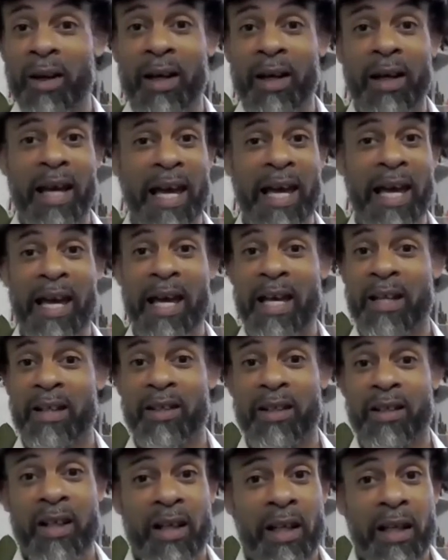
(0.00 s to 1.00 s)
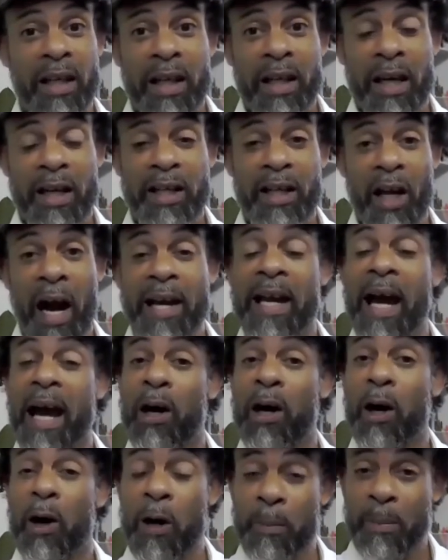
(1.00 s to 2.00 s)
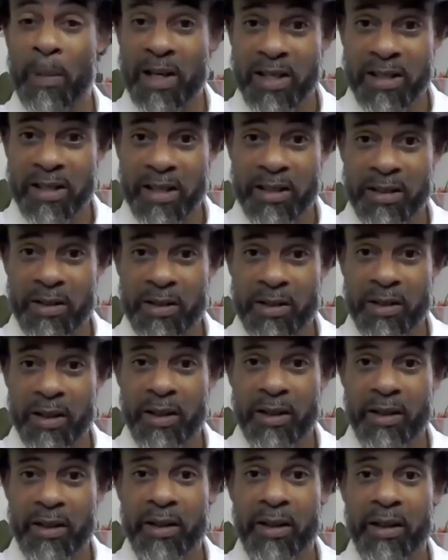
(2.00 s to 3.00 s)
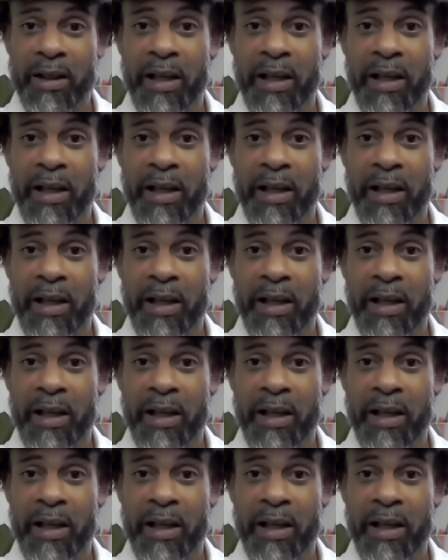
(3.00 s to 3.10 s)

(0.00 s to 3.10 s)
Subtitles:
And, I got hurt my senior year.